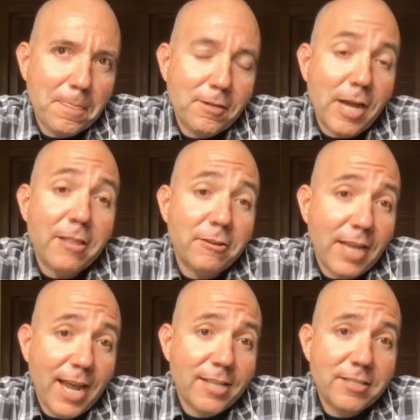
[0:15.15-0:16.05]
other
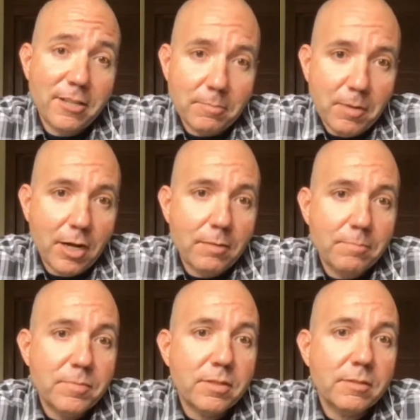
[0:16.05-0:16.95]
dads and other
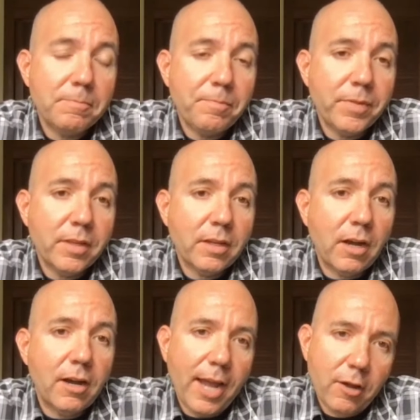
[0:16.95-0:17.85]
moms
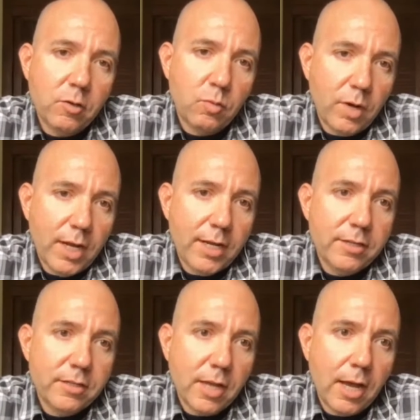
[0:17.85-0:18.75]
on how to
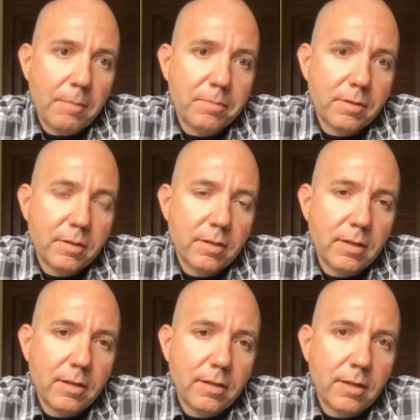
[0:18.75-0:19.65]
raise up,
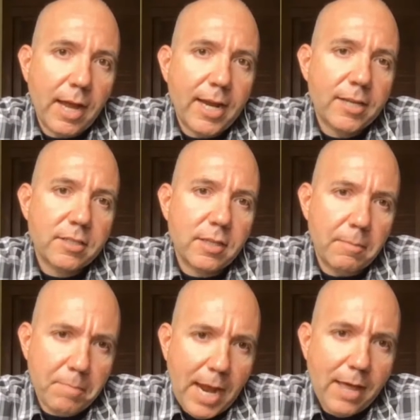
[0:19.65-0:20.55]
I guess,
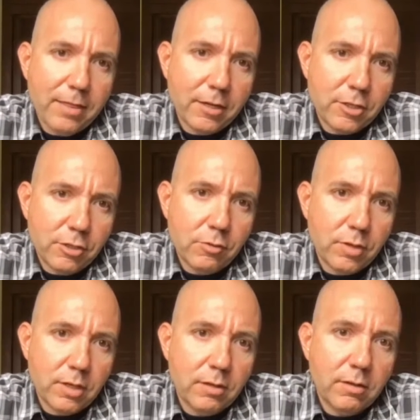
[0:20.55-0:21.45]
empathic
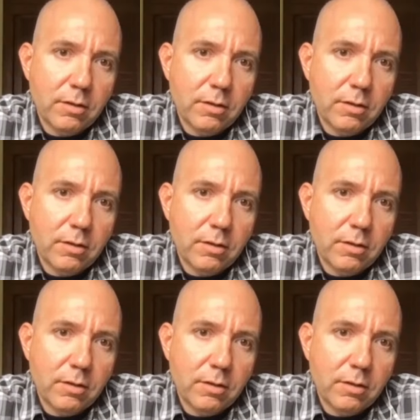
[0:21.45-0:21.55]
children.